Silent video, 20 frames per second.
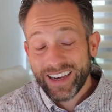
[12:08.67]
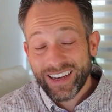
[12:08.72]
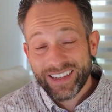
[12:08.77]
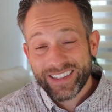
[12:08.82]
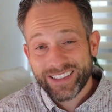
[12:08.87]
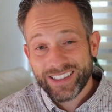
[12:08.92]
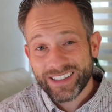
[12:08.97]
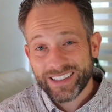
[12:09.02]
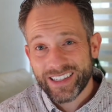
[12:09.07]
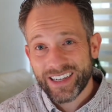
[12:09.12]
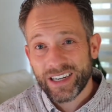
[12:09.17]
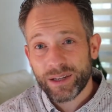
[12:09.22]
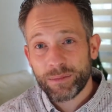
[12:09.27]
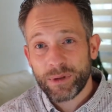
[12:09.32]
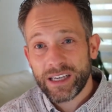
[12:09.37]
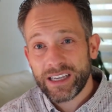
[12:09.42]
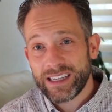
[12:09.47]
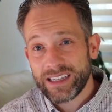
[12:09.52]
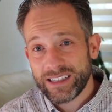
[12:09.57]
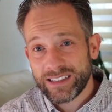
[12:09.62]
It's just going to
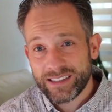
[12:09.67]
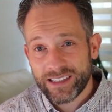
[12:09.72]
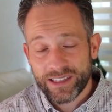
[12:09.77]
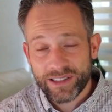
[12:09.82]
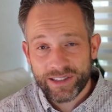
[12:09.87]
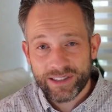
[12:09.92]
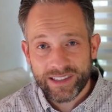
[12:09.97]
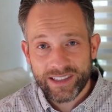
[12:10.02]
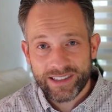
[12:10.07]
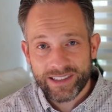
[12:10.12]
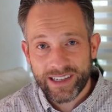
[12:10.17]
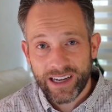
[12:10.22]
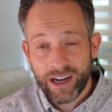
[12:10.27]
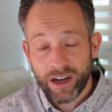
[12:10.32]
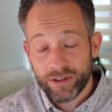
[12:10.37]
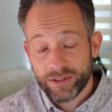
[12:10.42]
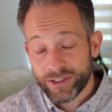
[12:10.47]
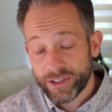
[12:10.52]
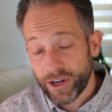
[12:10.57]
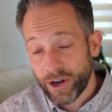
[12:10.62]
be easiest to
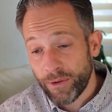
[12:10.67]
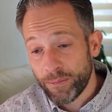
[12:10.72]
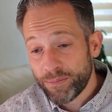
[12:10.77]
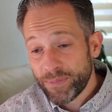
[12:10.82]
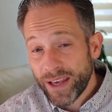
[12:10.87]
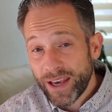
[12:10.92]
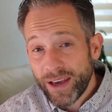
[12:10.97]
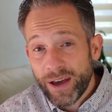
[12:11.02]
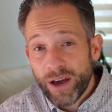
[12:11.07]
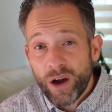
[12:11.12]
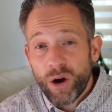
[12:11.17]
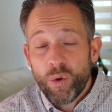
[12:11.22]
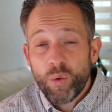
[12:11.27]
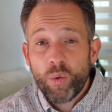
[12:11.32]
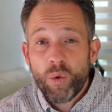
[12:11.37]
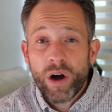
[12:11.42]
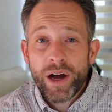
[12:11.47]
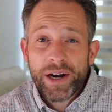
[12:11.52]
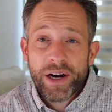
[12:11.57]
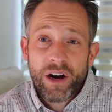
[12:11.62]
sell. So,
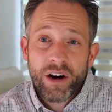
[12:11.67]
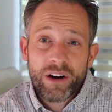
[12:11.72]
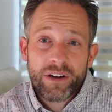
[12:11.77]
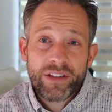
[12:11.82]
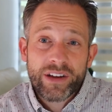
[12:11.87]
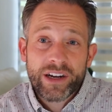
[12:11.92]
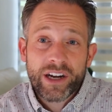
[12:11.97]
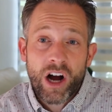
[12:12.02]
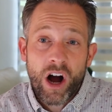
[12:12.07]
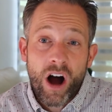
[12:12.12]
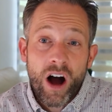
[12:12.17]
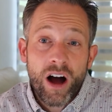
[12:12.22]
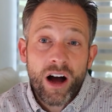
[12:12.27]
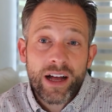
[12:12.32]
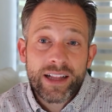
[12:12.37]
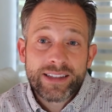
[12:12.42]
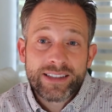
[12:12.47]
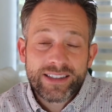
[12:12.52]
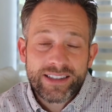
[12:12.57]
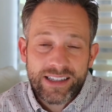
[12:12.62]
what are the
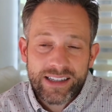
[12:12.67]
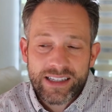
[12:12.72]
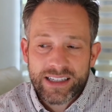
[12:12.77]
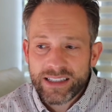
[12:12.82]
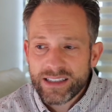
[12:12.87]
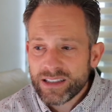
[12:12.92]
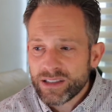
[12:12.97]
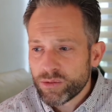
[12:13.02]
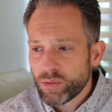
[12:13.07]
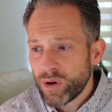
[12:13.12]
cons to these?